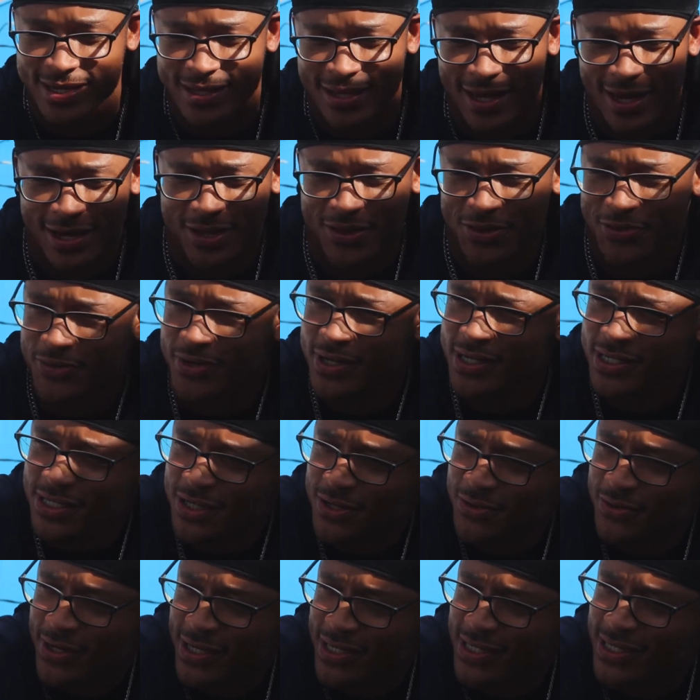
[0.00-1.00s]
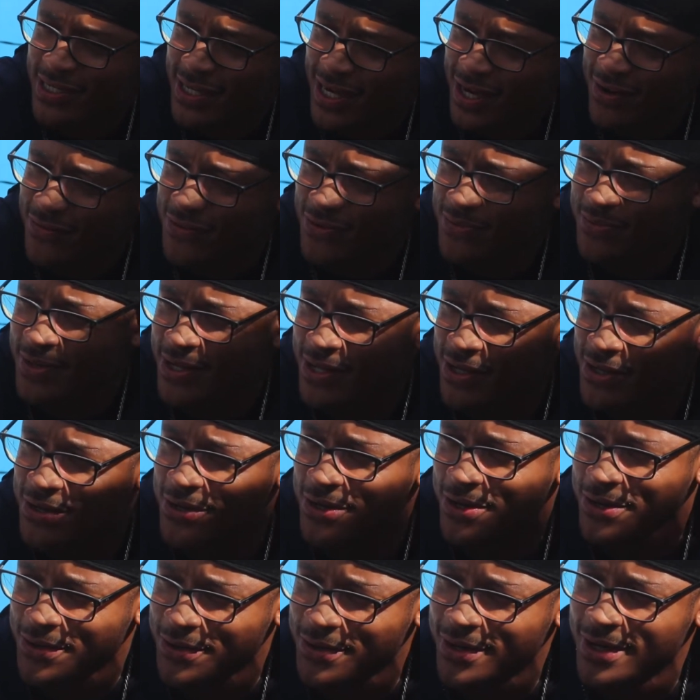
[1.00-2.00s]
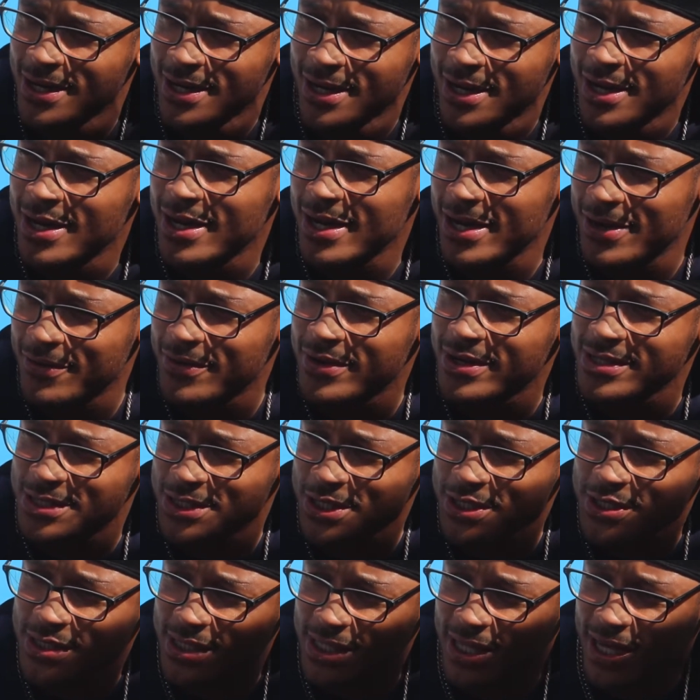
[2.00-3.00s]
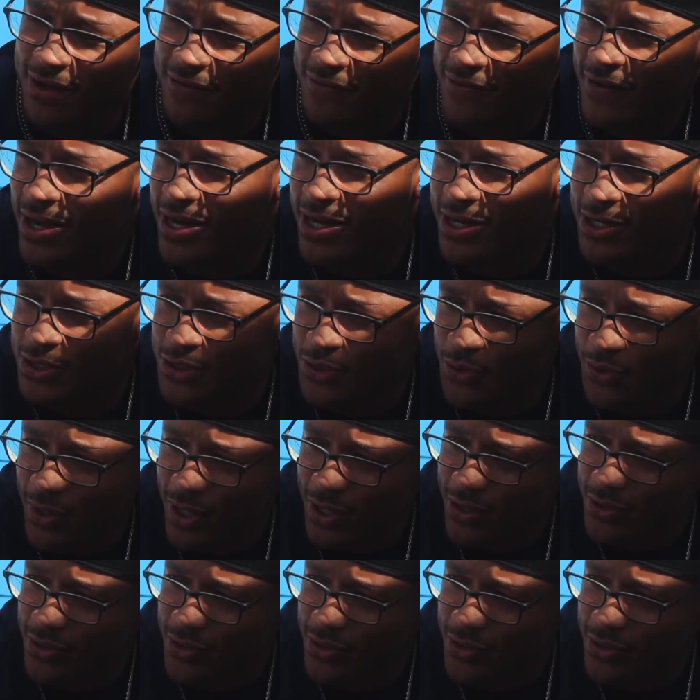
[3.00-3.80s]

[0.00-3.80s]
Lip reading: get like 3 generations after me? You know, in terms of like financial